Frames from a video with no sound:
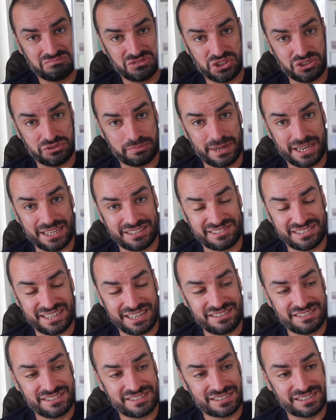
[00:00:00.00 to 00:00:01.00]
just makes
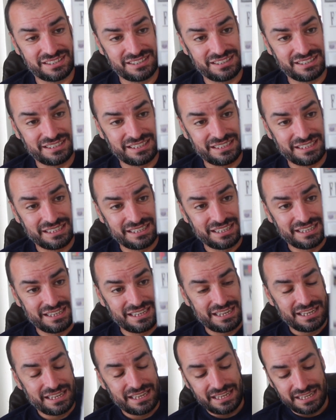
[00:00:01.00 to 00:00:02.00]
sense.
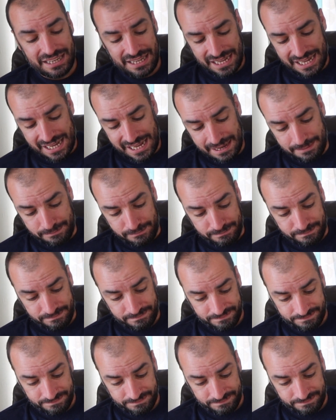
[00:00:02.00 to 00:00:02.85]
Yeah,